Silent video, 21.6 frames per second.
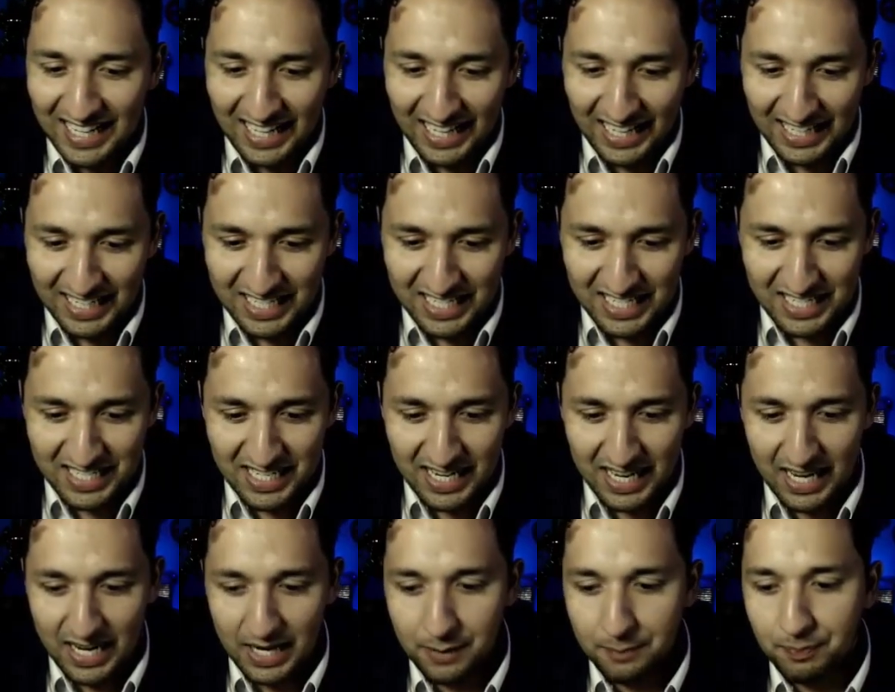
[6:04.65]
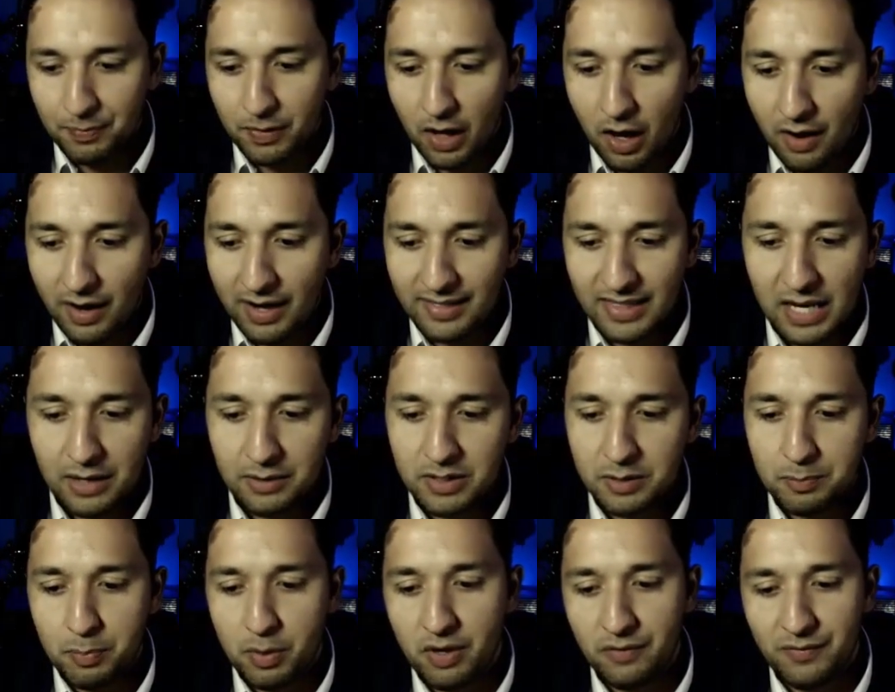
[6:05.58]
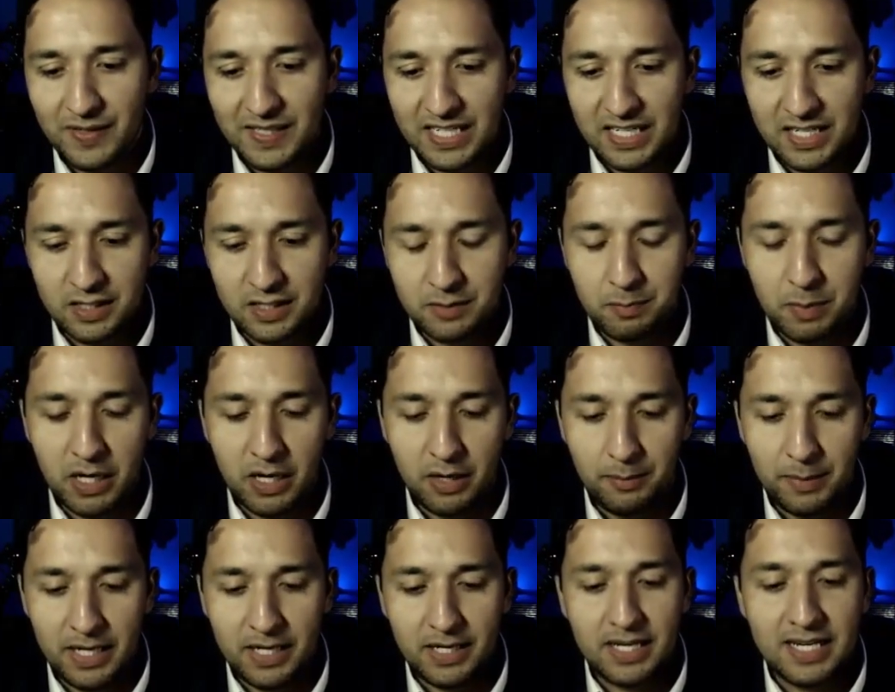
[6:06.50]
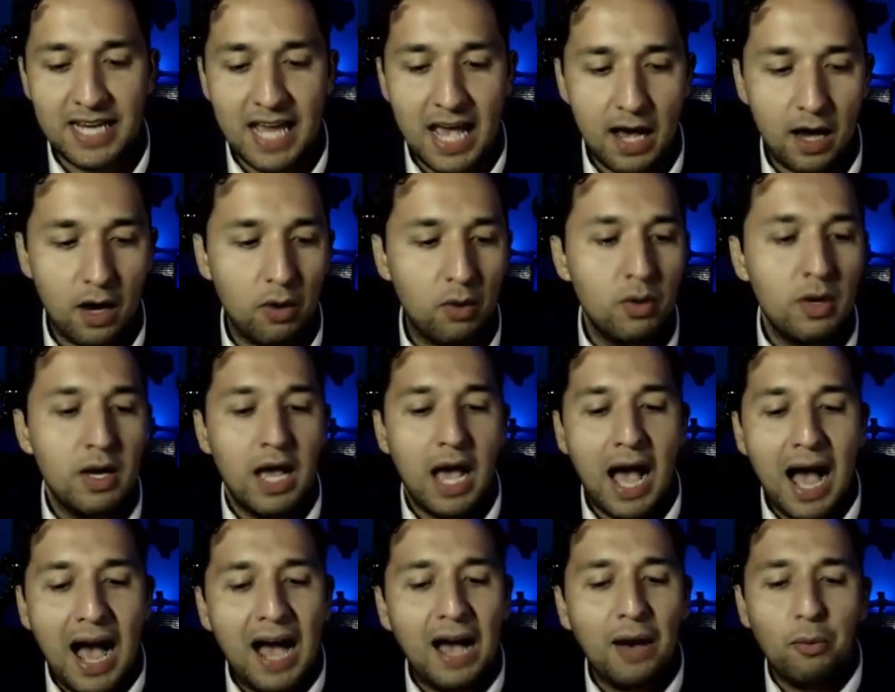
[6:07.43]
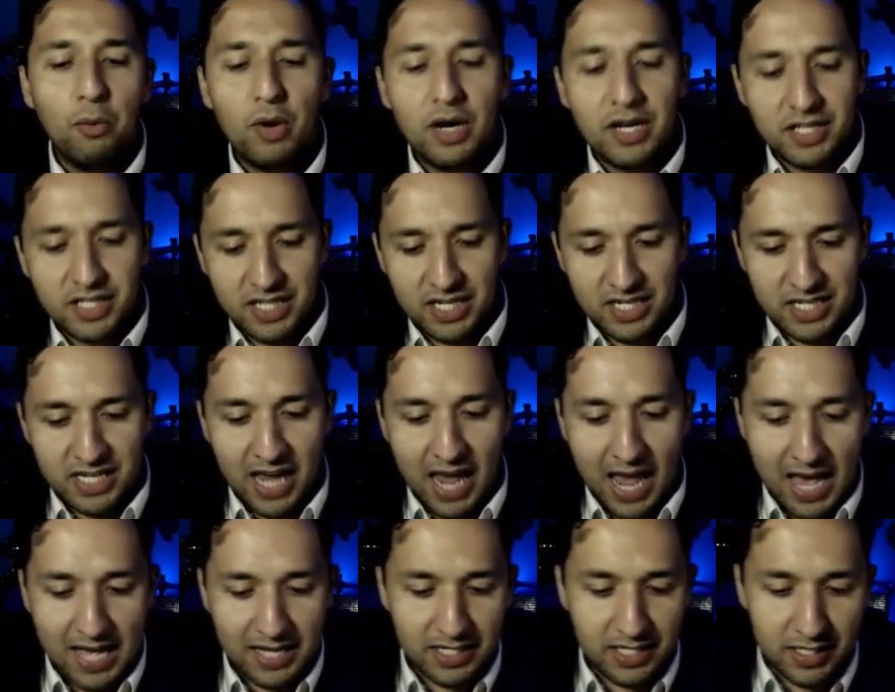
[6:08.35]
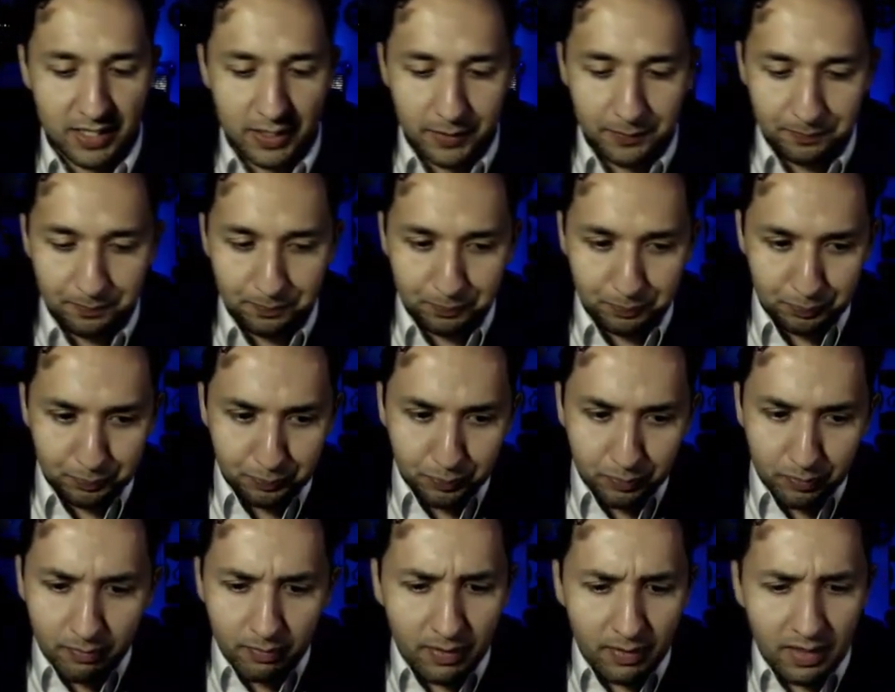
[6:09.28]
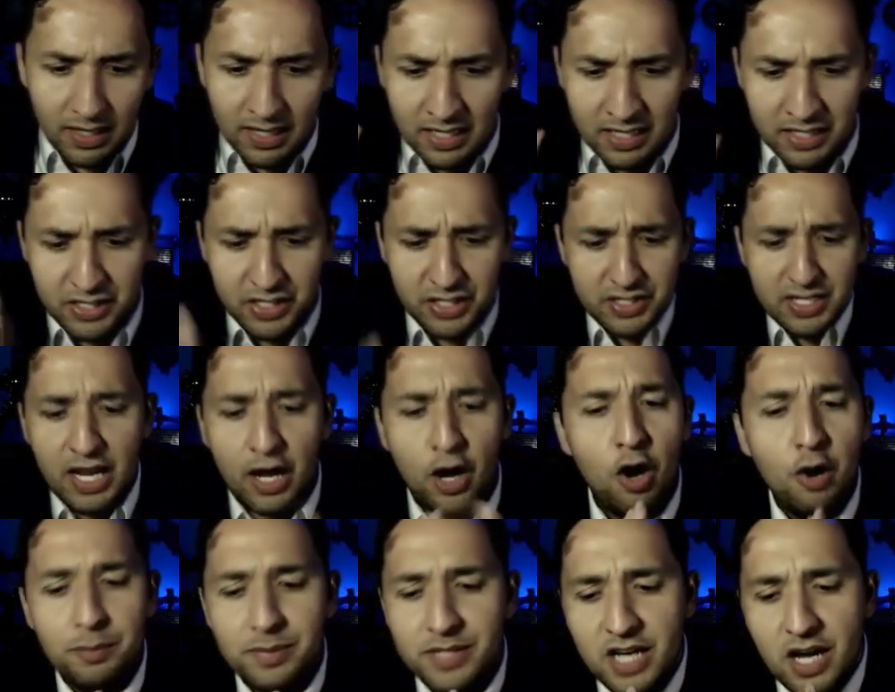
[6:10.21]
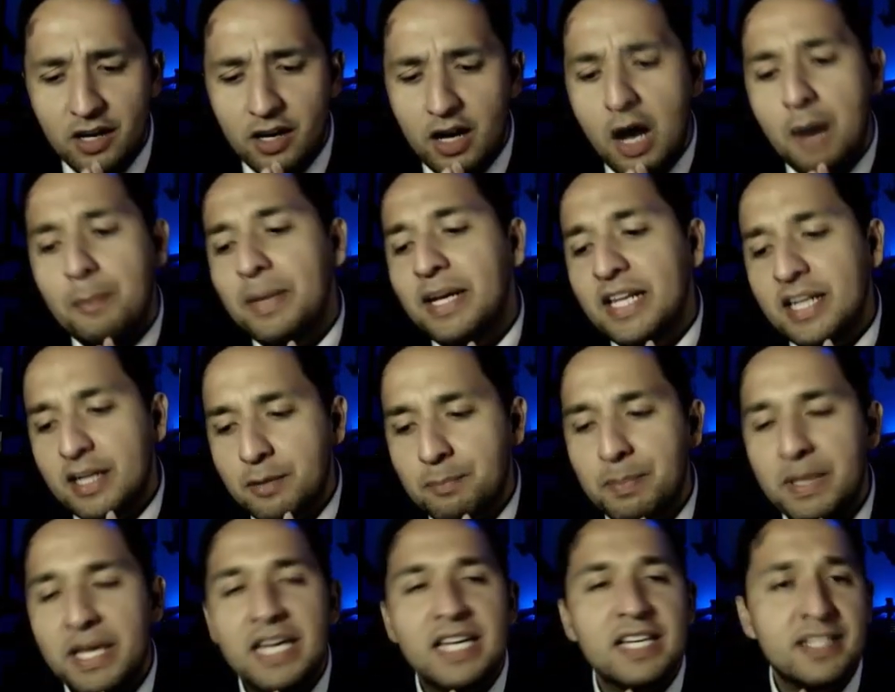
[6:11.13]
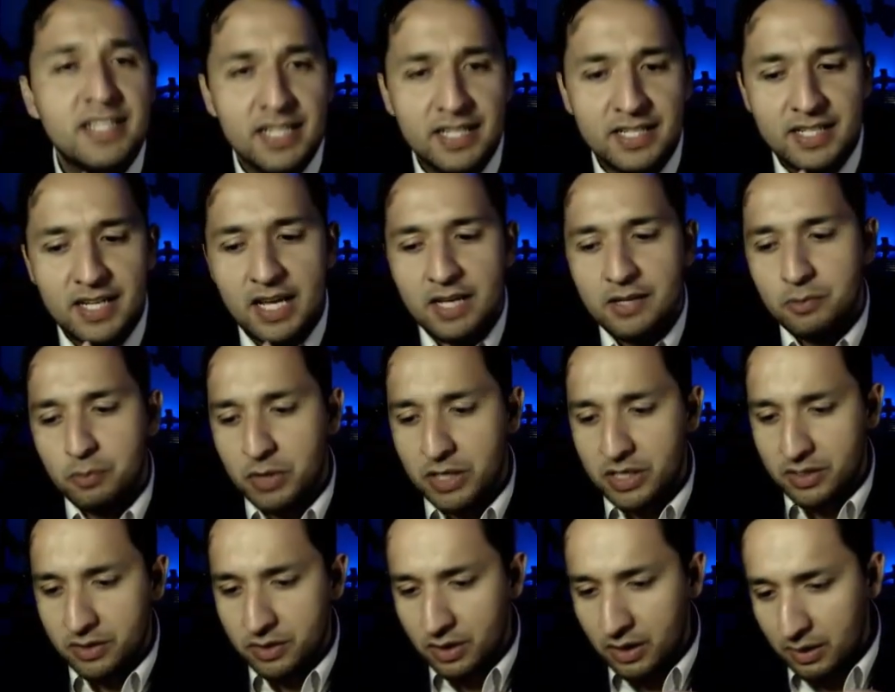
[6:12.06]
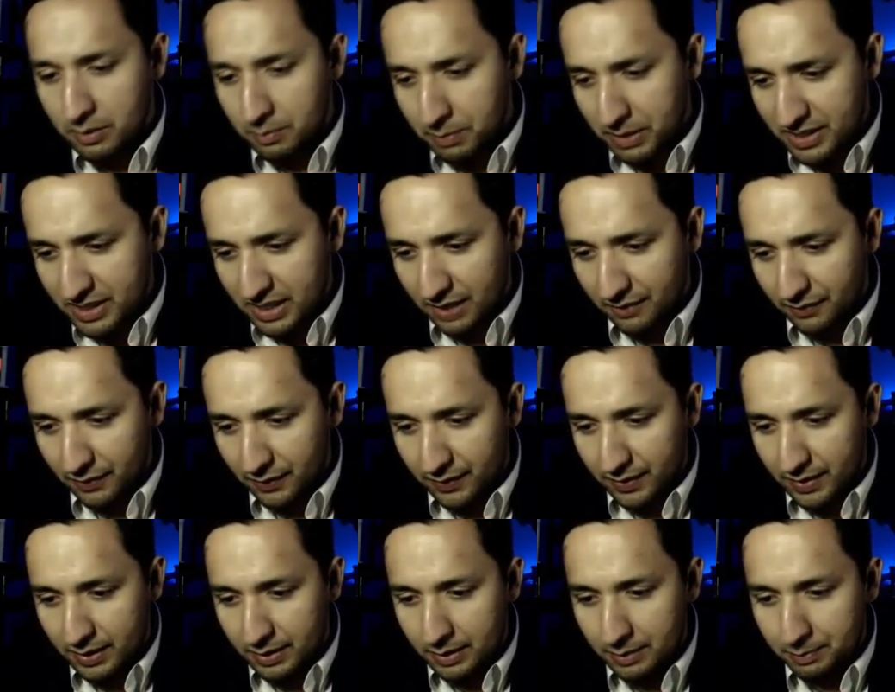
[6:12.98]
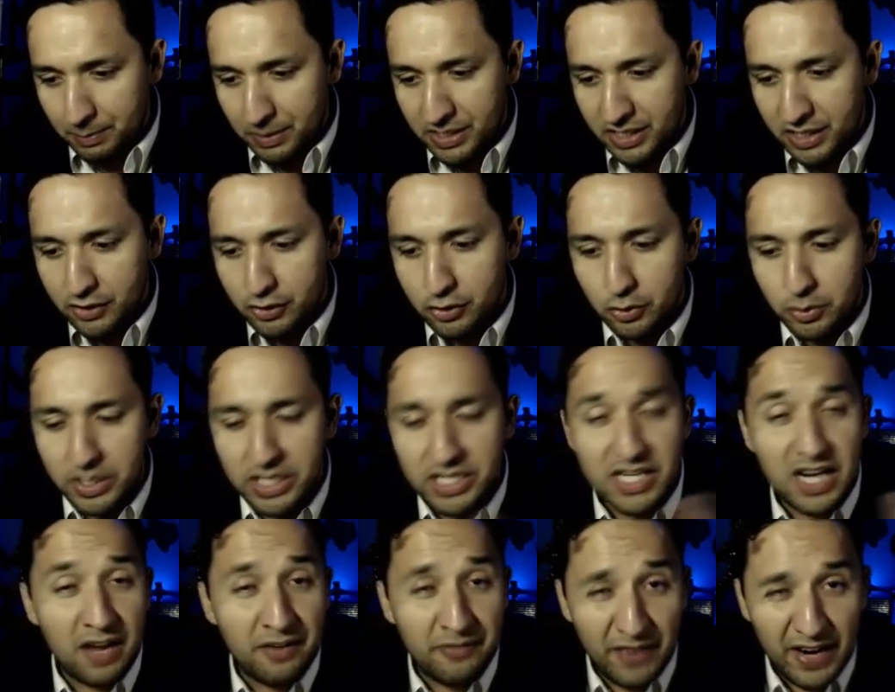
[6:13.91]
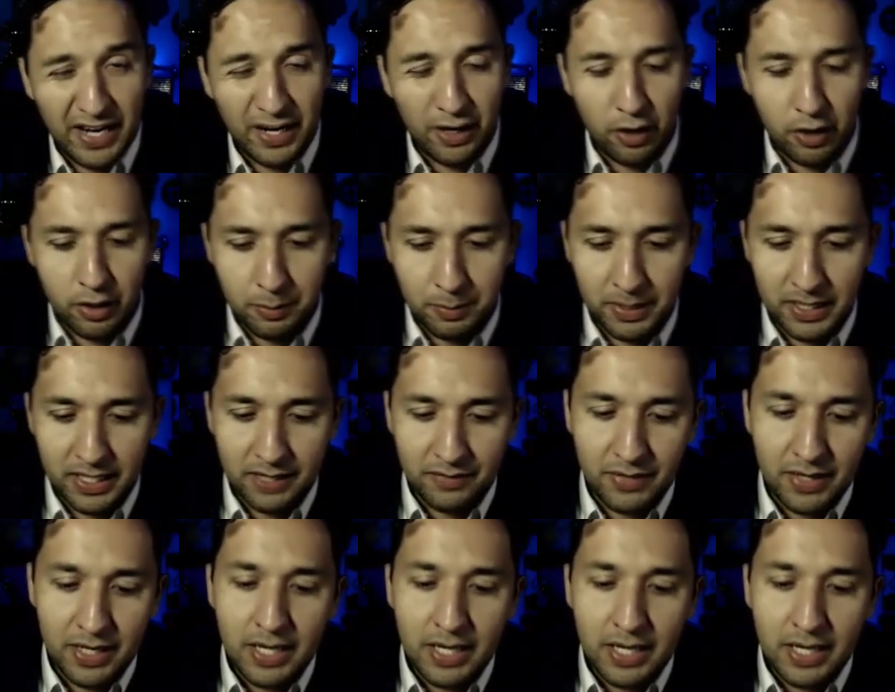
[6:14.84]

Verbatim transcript: Let's just say, all right, that was a perfect experiment. Now, I want to test, let's just say homes.com ended up being a success, which based off of the potential reach, I find it hard to believe.